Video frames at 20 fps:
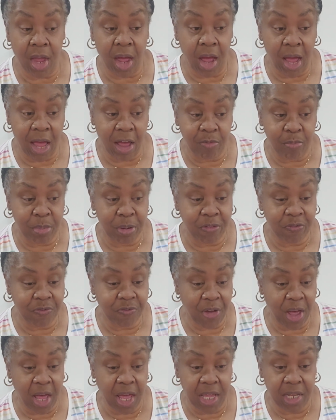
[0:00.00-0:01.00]
I've been
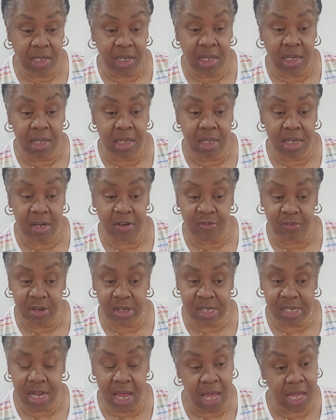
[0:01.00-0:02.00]
finding the different
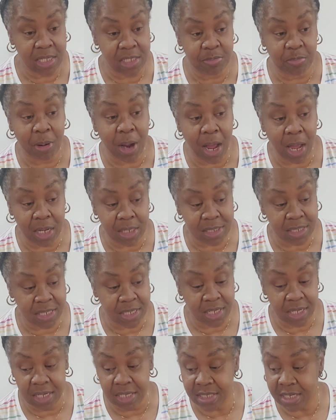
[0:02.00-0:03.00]
size
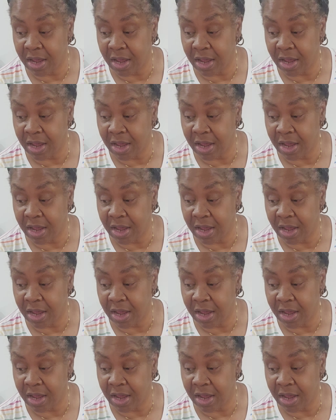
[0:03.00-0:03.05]
boxes.